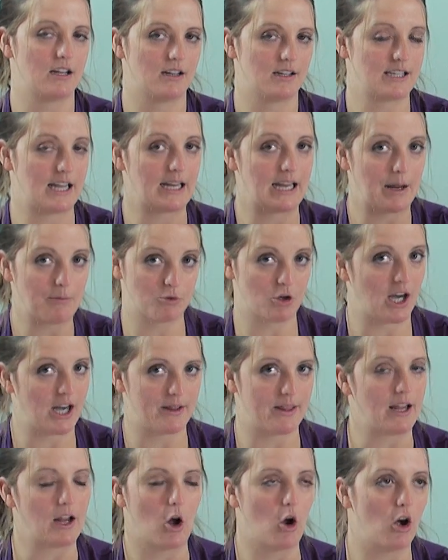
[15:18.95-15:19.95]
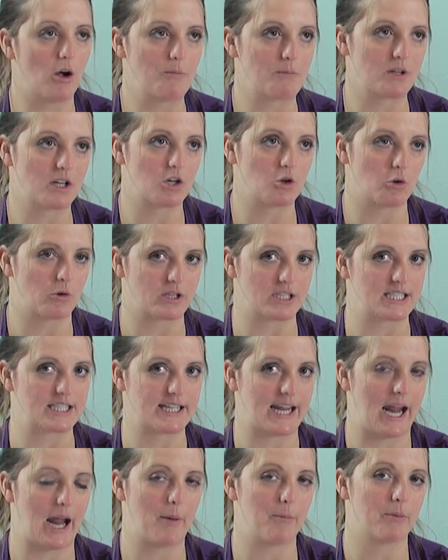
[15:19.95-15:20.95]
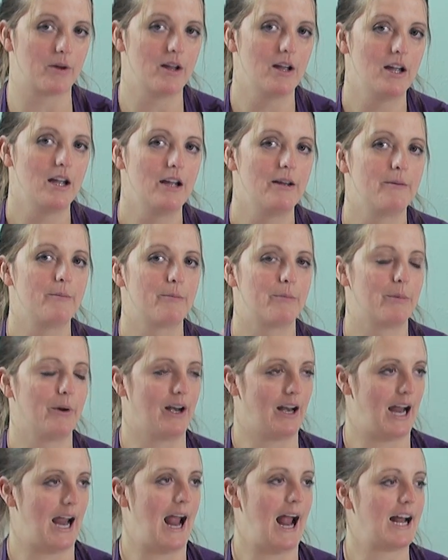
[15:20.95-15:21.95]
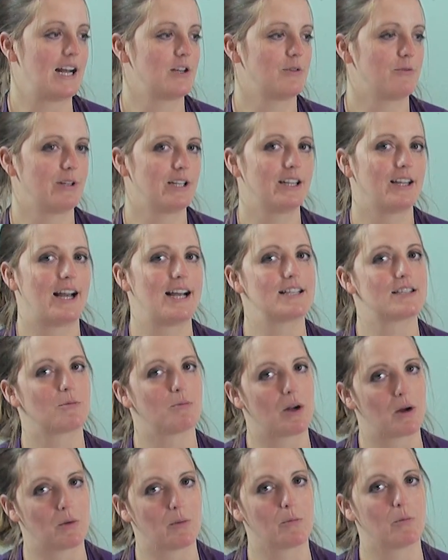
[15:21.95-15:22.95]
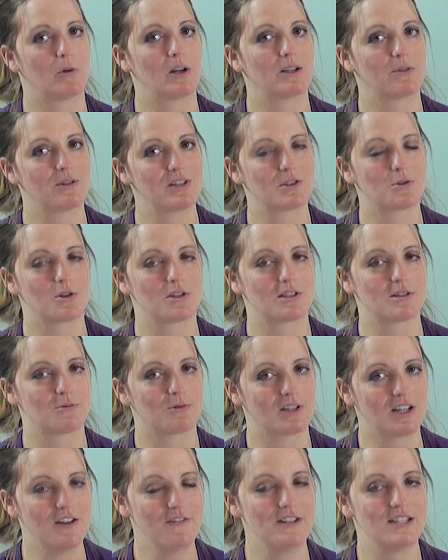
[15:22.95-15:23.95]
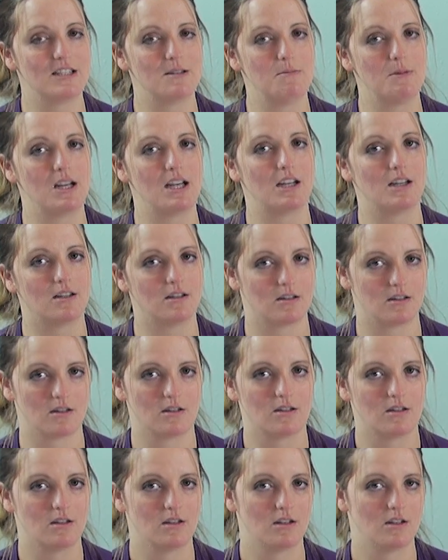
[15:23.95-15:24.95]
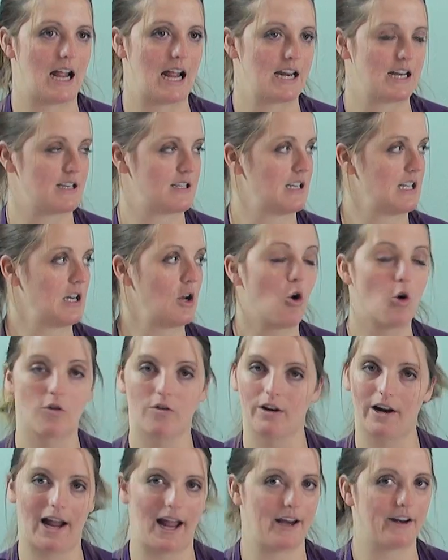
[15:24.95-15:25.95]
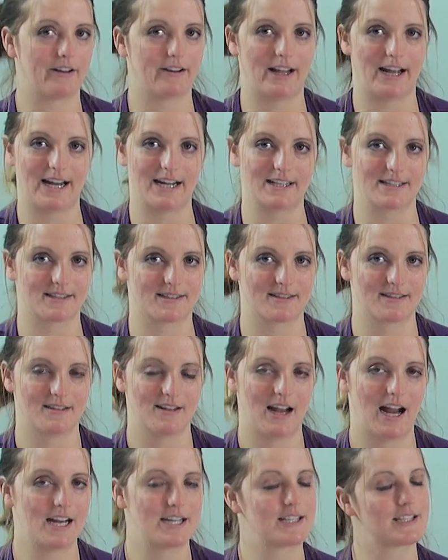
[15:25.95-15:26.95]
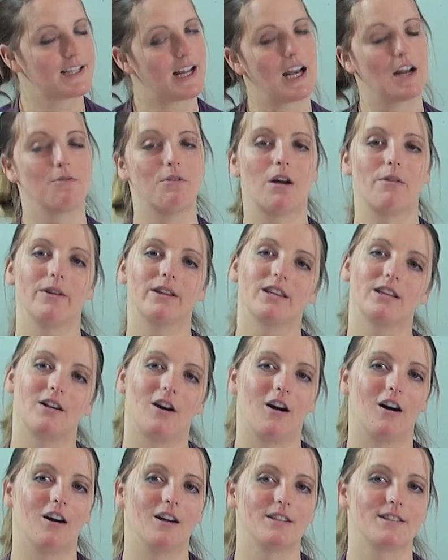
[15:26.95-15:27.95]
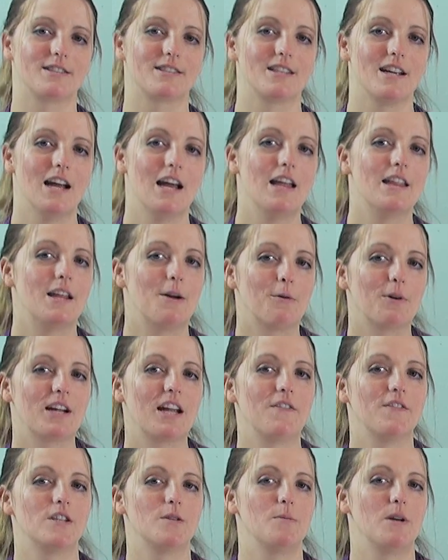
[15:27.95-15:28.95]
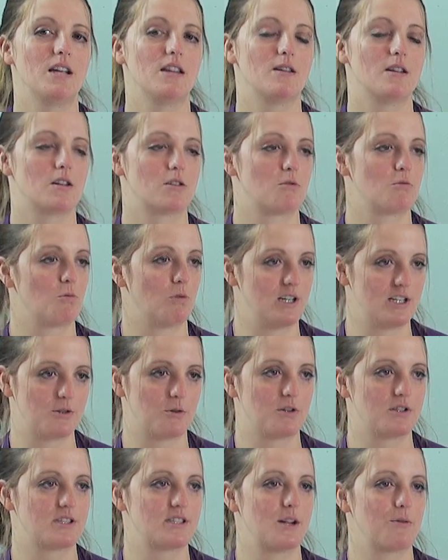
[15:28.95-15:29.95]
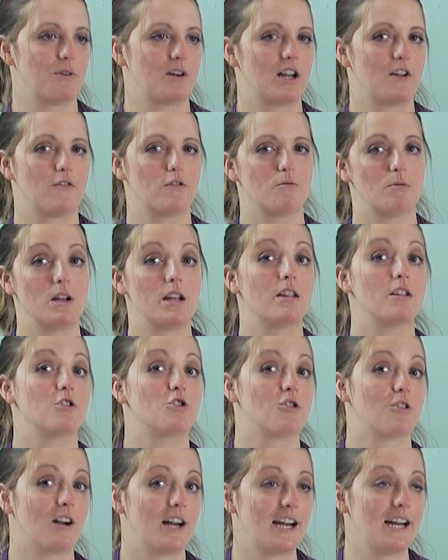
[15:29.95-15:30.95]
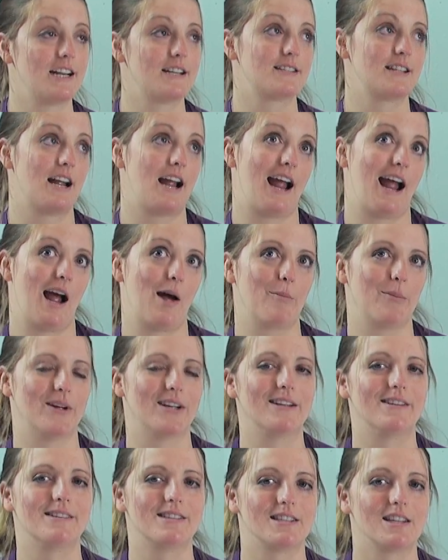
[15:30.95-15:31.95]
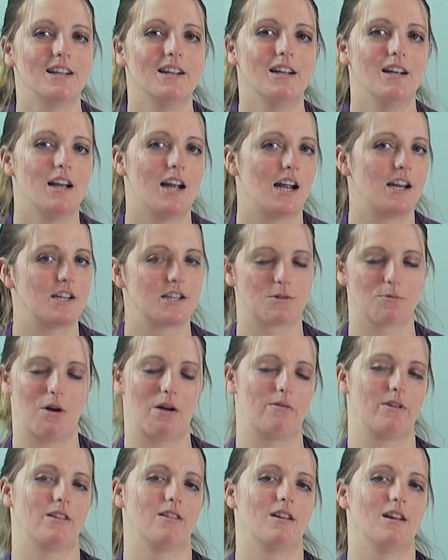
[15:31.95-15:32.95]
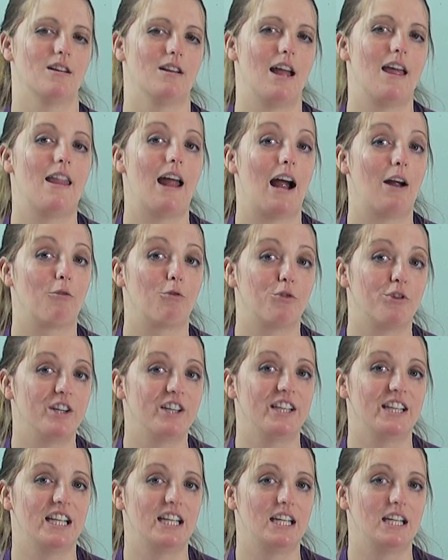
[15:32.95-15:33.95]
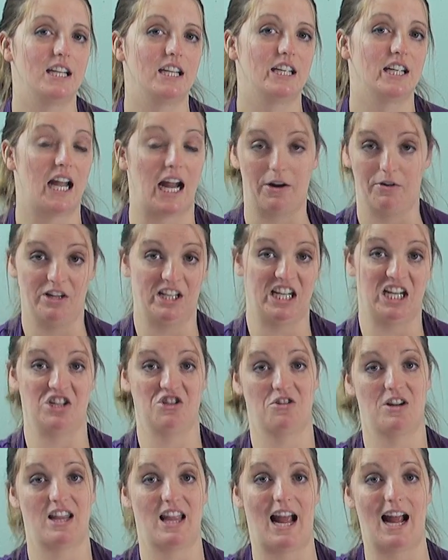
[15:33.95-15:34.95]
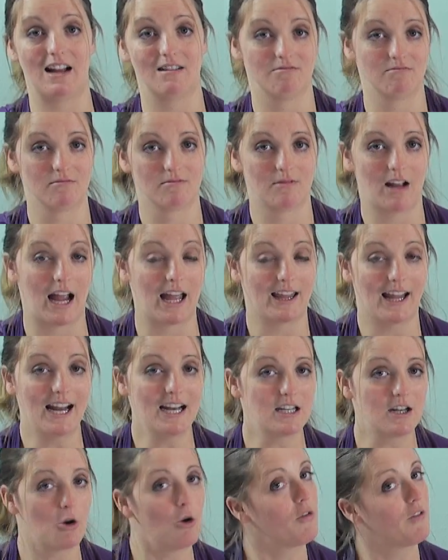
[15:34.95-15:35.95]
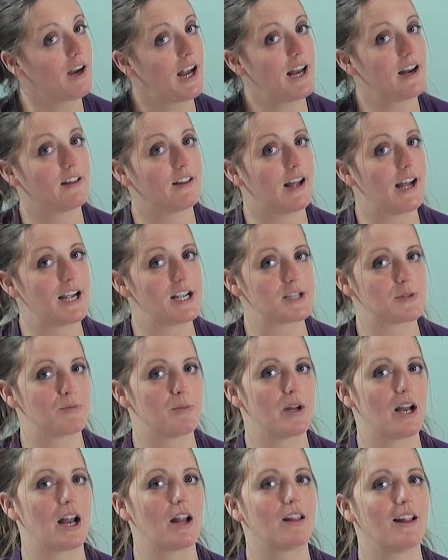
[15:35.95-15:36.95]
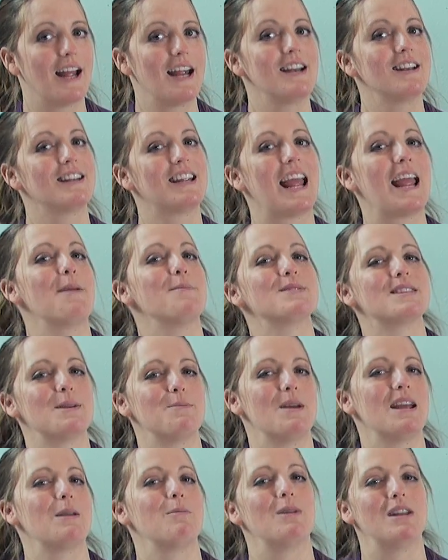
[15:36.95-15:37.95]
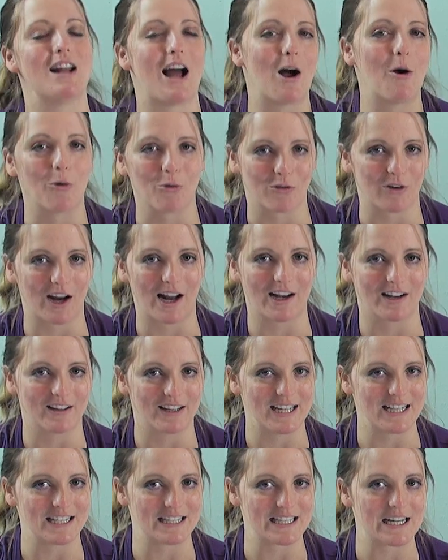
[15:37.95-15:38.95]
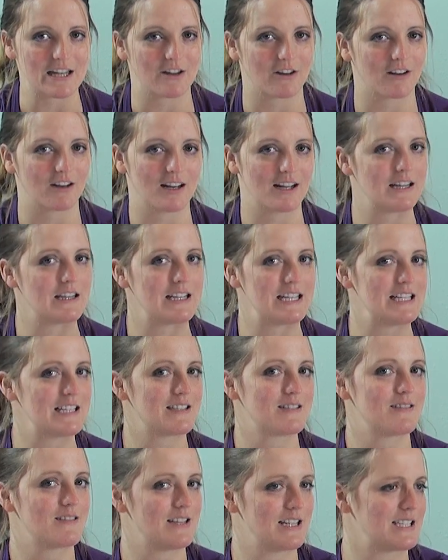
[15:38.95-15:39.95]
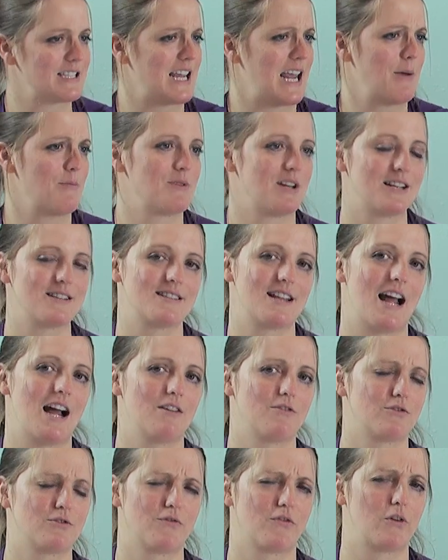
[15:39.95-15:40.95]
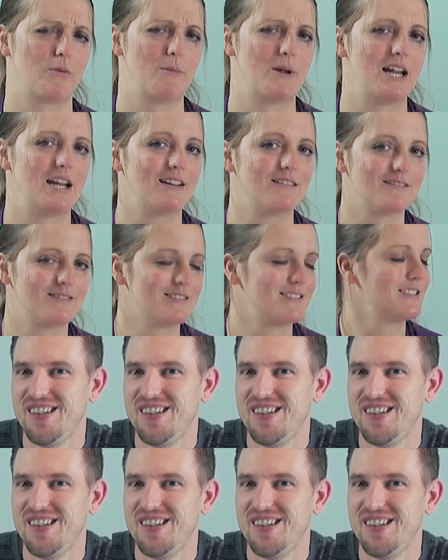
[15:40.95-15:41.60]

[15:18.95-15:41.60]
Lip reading: Because I kept trying to think, I'm going to go with this camp. But I had to realize about what resources were given to me. I didn't overanalyze. I just kind of went with the cards that were given to me, the resources that were given to me, the trades that happened, and just went with it. And I really enjoy that. I like to overanalyze, but I like games that make me not overanalyze either. And this game does that for me.